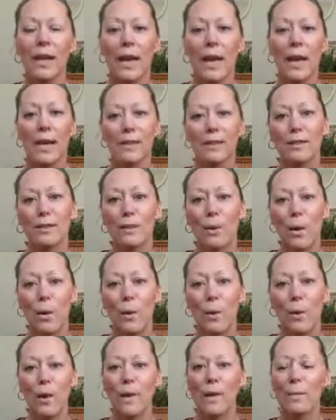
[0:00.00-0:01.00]
And
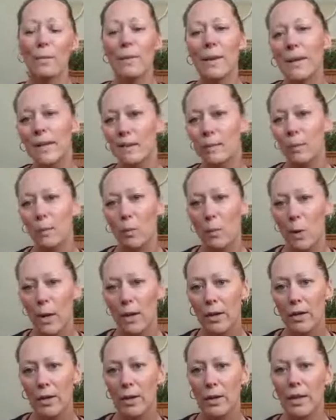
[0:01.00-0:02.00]
so it makes me
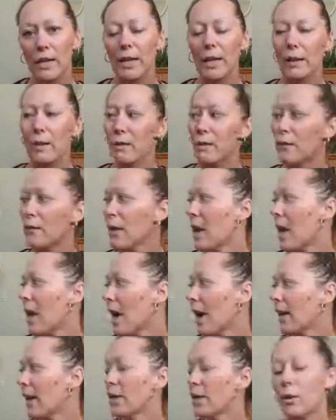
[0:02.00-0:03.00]
wonder if
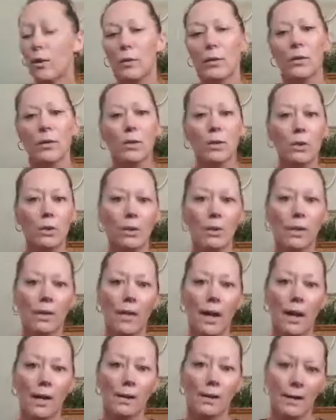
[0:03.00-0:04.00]
I could also use
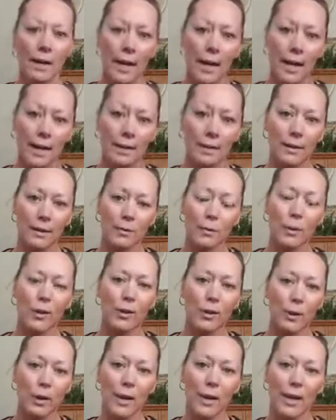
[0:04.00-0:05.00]
that lens when
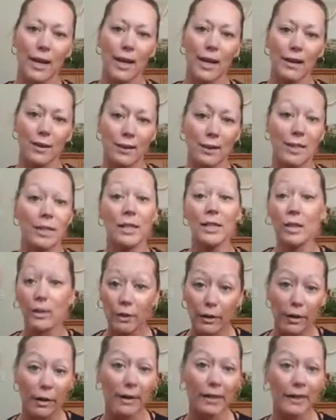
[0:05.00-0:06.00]
looking at the
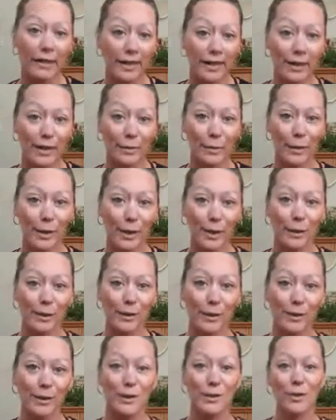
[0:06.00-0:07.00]
year in a
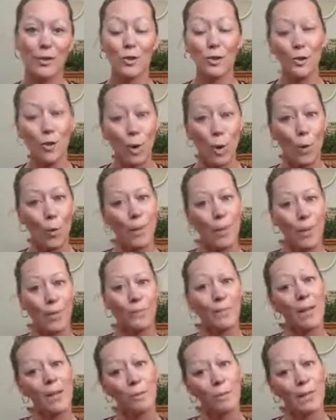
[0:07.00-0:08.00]
bigger scope.
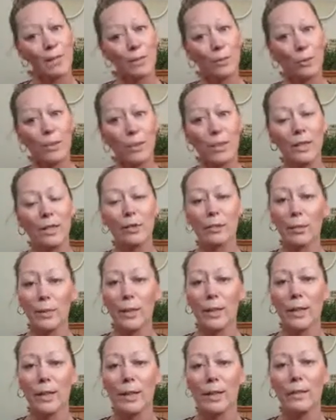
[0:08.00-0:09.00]
Maybe
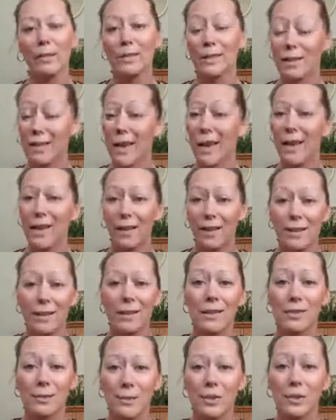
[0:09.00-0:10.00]
2020, yeah,
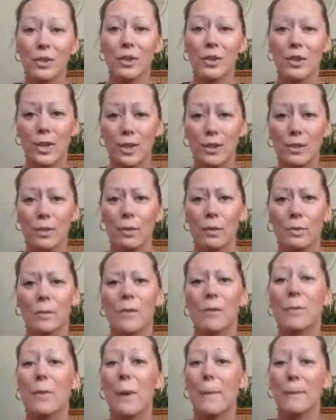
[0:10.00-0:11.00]
it's full of
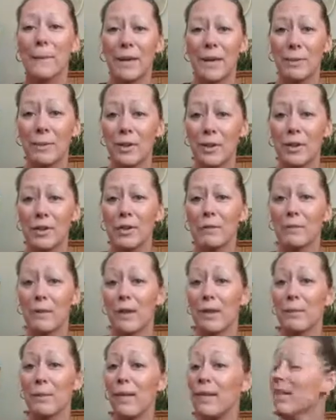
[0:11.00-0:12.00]
shitstorms, but maybe, just
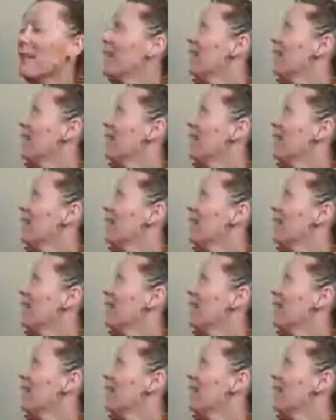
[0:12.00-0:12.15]
maybe,